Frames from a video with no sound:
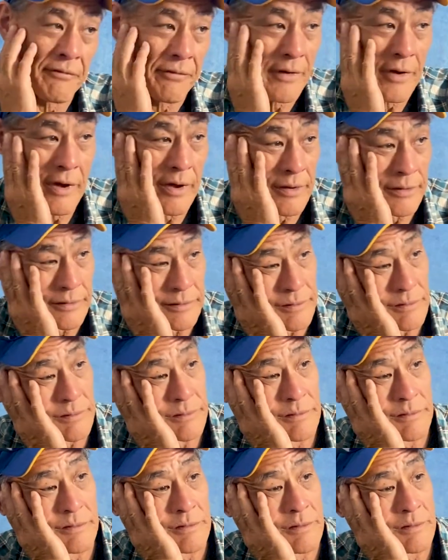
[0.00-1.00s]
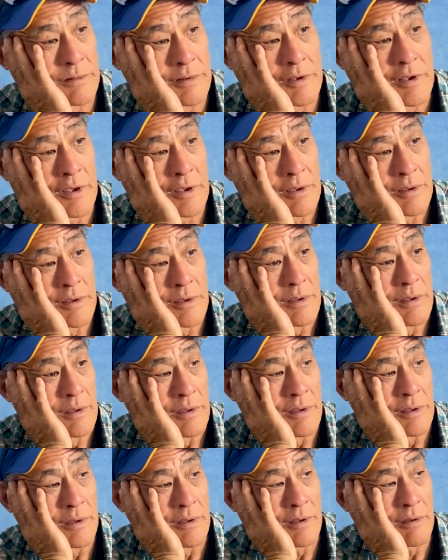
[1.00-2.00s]
fun. No, I know it's
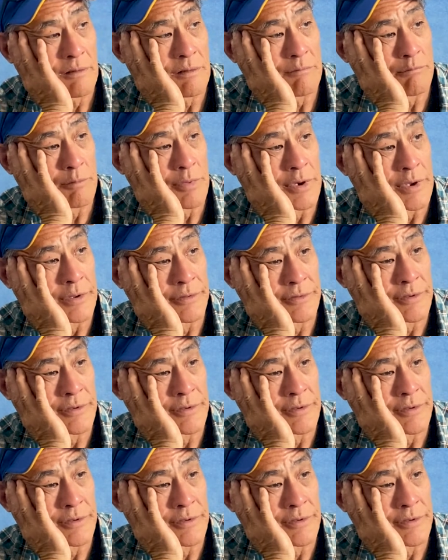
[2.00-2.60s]
not. But